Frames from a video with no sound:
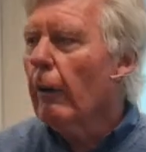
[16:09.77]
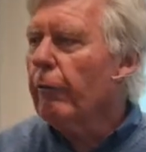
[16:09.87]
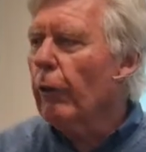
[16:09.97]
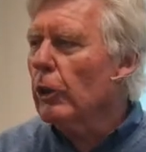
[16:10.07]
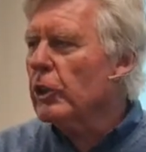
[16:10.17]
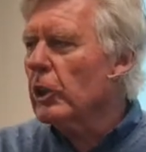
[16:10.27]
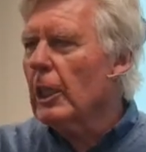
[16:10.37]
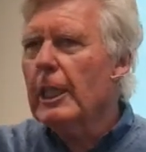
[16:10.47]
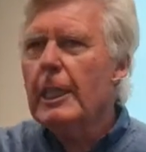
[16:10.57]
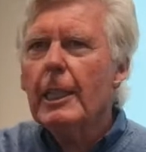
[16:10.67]

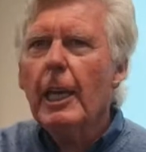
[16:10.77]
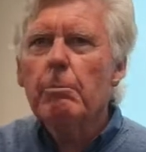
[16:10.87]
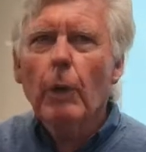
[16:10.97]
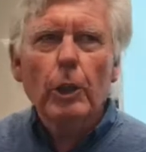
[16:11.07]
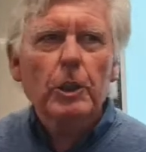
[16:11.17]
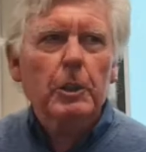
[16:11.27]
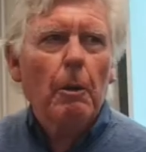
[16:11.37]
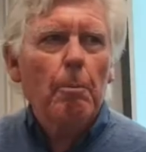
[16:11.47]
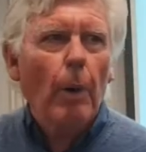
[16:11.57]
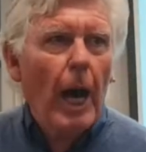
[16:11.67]
Unfortunately, in most
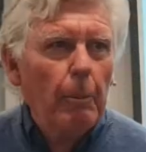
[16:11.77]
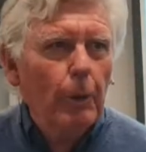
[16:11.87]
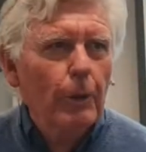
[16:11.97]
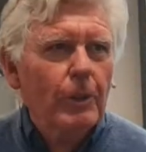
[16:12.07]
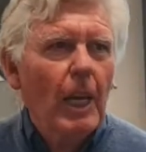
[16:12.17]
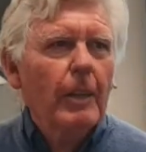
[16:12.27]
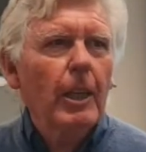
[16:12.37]
Bibles,